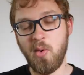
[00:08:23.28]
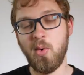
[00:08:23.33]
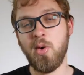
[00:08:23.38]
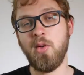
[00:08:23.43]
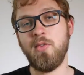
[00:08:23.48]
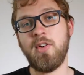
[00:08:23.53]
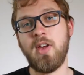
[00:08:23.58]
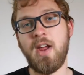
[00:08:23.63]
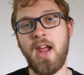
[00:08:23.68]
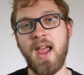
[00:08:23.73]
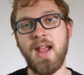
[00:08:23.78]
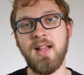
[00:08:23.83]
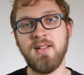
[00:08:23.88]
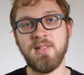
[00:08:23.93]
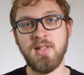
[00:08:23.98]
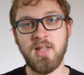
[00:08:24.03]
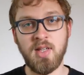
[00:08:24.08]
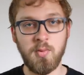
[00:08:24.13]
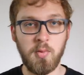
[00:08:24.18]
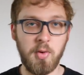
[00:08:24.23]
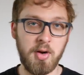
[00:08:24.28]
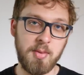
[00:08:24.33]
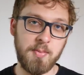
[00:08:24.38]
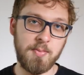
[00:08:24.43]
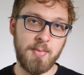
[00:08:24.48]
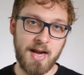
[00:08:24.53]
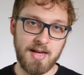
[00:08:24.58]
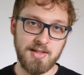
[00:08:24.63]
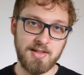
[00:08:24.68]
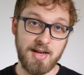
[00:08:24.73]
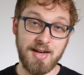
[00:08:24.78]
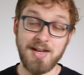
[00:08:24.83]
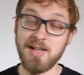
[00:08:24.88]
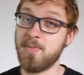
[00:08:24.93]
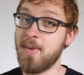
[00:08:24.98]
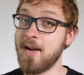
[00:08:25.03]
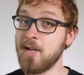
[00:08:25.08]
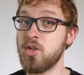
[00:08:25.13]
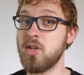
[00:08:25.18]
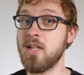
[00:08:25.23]
all of your eggs in one basket,
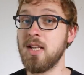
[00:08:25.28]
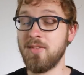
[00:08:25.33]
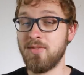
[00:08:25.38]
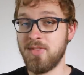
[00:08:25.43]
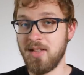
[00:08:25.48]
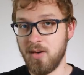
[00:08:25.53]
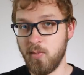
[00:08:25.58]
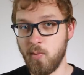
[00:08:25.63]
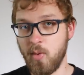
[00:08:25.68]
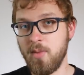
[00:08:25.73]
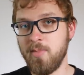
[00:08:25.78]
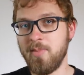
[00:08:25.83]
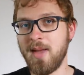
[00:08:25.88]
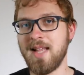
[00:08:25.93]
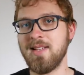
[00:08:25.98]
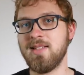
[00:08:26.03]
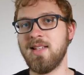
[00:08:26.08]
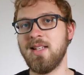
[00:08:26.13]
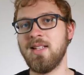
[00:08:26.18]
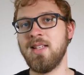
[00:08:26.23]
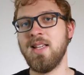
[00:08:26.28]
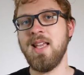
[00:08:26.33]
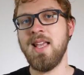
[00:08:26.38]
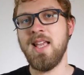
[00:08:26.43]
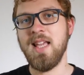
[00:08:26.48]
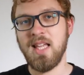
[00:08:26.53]
especially if that one basket